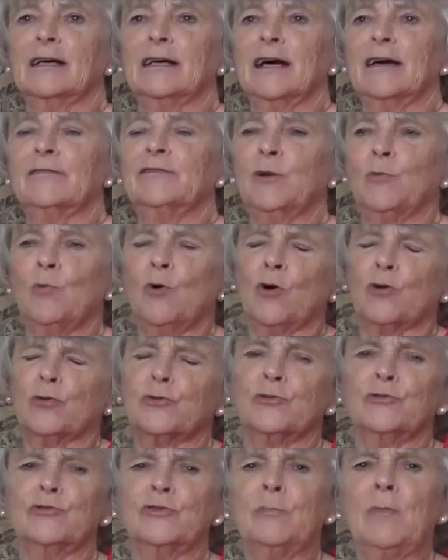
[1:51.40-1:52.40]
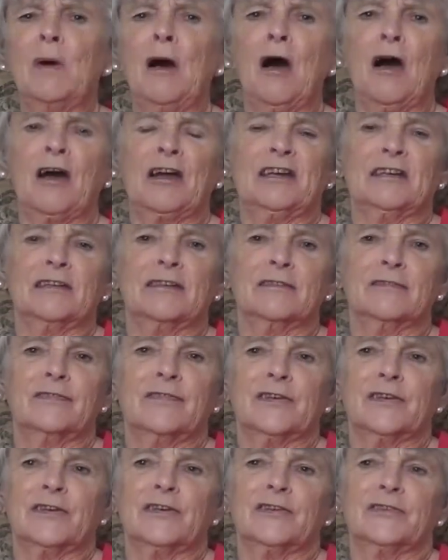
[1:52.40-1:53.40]
having a walk through the market
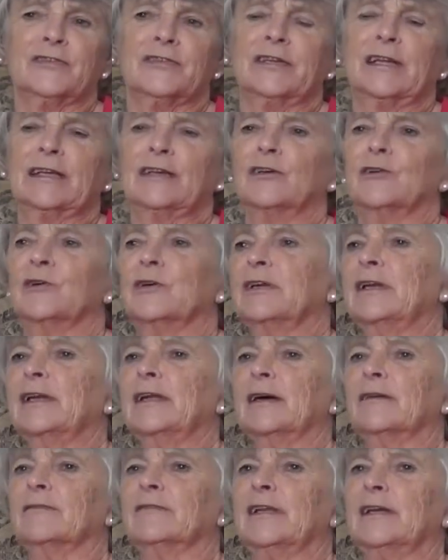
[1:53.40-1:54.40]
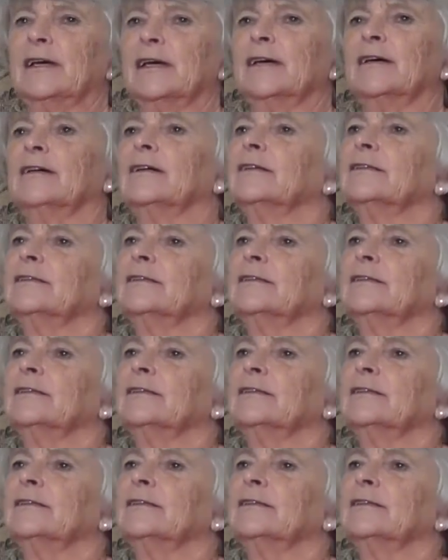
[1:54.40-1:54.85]
first and then going down there.